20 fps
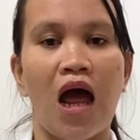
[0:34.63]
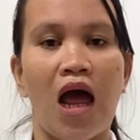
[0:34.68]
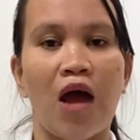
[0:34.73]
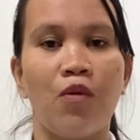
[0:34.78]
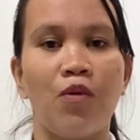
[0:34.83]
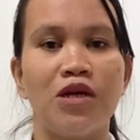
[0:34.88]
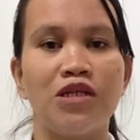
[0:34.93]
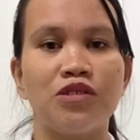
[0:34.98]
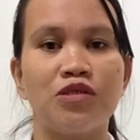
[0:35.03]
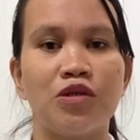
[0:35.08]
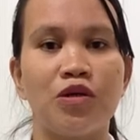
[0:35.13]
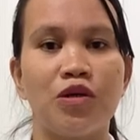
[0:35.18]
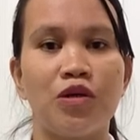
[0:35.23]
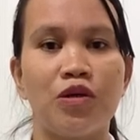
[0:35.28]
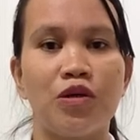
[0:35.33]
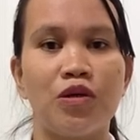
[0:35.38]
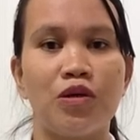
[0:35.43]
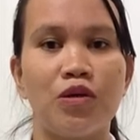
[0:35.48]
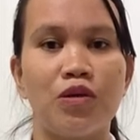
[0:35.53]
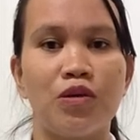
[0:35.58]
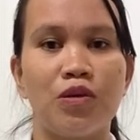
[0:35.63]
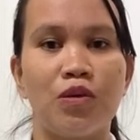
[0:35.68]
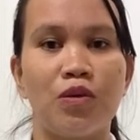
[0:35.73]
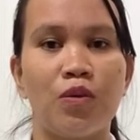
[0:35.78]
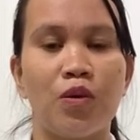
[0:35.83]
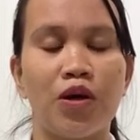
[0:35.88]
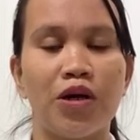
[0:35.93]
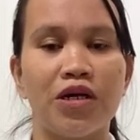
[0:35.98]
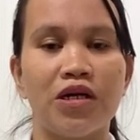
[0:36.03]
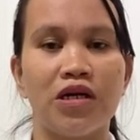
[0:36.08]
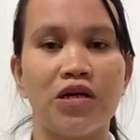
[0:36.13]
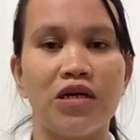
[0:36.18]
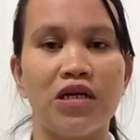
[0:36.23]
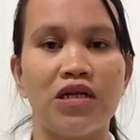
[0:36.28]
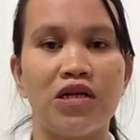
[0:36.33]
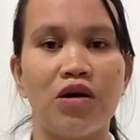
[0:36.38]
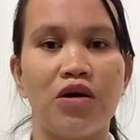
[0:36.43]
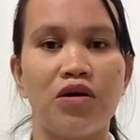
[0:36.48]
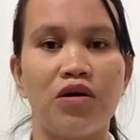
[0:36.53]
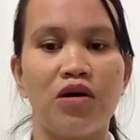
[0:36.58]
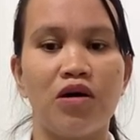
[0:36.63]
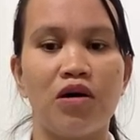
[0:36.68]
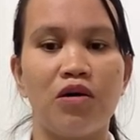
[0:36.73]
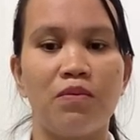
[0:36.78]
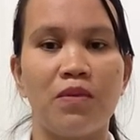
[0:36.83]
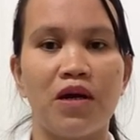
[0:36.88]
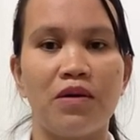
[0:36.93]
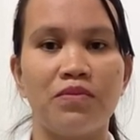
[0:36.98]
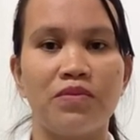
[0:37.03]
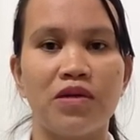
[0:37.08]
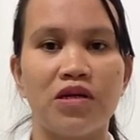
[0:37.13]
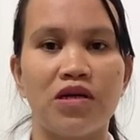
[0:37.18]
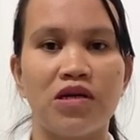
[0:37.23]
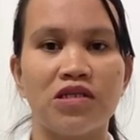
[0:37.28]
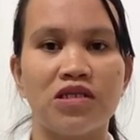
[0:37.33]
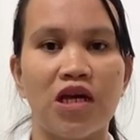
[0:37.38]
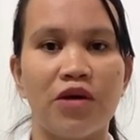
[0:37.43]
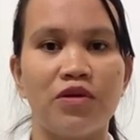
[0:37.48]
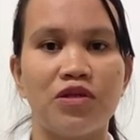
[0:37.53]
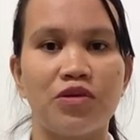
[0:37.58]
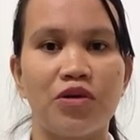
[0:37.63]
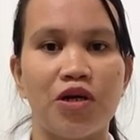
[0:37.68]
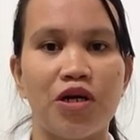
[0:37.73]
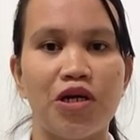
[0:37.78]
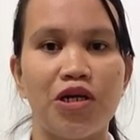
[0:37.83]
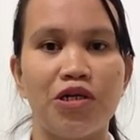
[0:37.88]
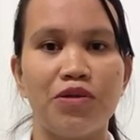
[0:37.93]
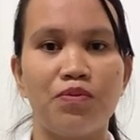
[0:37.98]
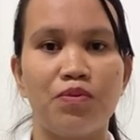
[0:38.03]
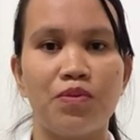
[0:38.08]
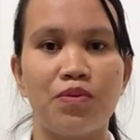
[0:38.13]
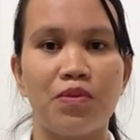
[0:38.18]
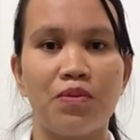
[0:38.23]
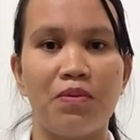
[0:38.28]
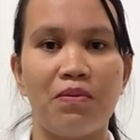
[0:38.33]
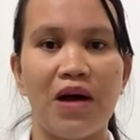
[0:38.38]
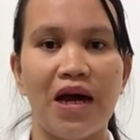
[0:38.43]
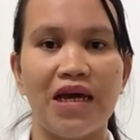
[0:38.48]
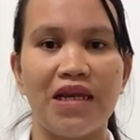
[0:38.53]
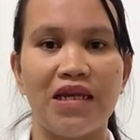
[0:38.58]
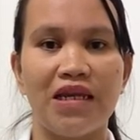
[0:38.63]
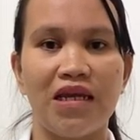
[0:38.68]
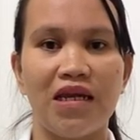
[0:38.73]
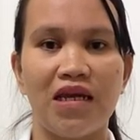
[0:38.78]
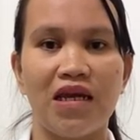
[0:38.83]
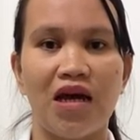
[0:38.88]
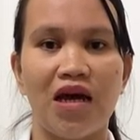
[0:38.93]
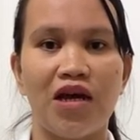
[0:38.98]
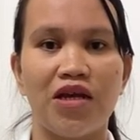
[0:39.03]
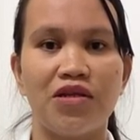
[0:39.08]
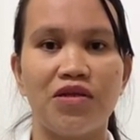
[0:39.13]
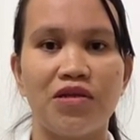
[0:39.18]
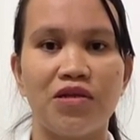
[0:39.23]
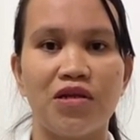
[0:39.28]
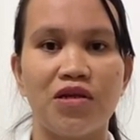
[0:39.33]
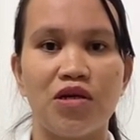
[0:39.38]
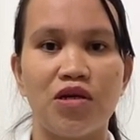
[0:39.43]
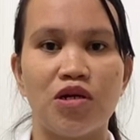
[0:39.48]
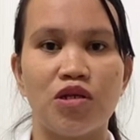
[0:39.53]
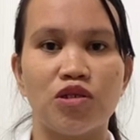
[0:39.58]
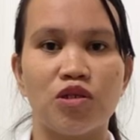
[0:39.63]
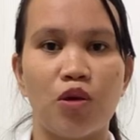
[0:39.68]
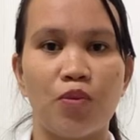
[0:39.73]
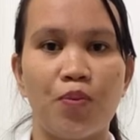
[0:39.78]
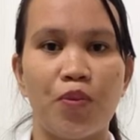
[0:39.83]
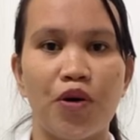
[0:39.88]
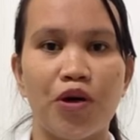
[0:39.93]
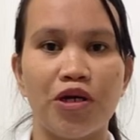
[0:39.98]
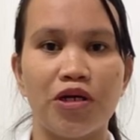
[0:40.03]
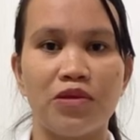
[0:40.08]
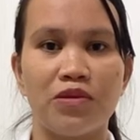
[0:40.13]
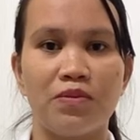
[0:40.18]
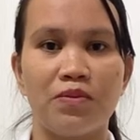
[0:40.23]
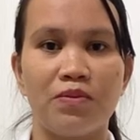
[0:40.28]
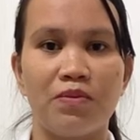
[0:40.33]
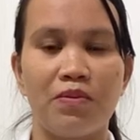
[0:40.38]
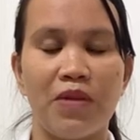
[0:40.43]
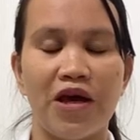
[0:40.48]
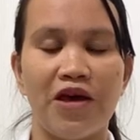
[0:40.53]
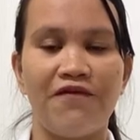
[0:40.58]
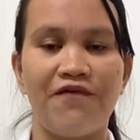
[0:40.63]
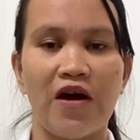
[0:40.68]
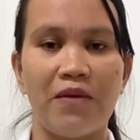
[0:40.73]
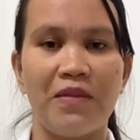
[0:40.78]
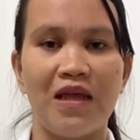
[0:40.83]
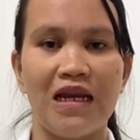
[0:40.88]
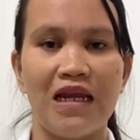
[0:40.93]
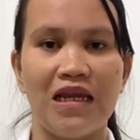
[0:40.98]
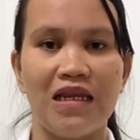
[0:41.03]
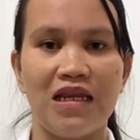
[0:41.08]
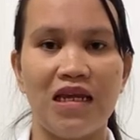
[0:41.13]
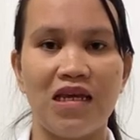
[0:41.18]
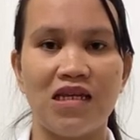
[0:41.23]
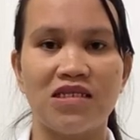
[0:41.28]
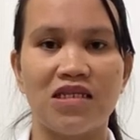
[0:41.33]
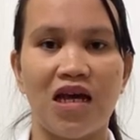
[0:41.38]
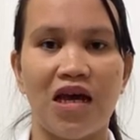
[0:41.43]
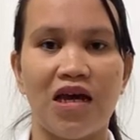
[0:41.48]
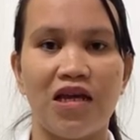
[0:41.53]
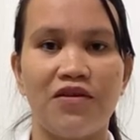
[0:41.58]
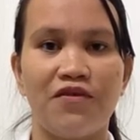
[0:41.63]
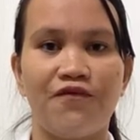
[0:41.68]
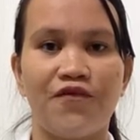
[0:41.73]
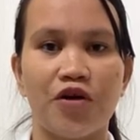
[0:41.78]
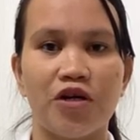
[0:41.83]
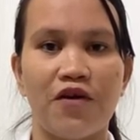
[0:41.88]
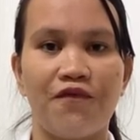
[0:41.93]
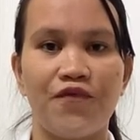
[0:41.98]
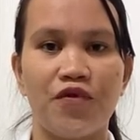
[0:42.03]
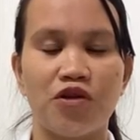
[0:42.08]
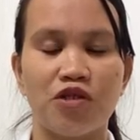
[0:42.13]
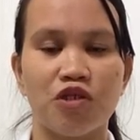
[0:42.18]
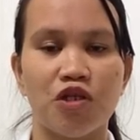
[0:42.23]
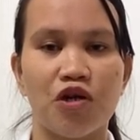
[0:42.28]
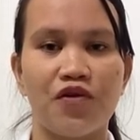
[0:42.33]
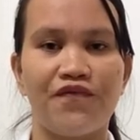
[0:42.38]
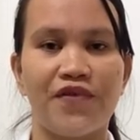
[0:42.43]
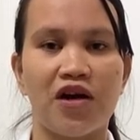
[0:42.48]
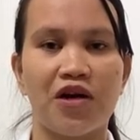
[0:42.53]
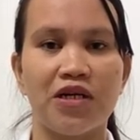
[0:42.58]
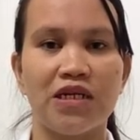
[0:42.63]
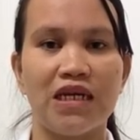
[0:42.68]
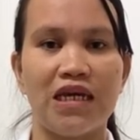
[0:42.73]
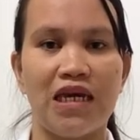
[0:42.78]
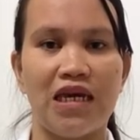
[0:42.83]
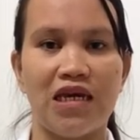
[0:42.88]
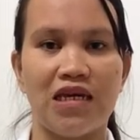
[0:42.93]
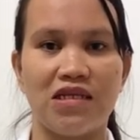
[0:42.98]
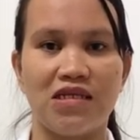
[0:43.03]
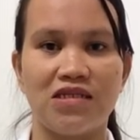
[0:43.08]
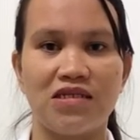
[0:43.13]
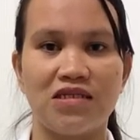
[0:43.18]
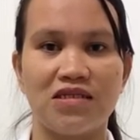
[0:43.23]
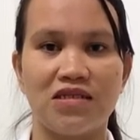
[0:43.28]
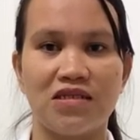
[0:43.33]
I want to work in Hong Kong, Ma'am, because I want to earn money and support my family needs and for the future of our kids.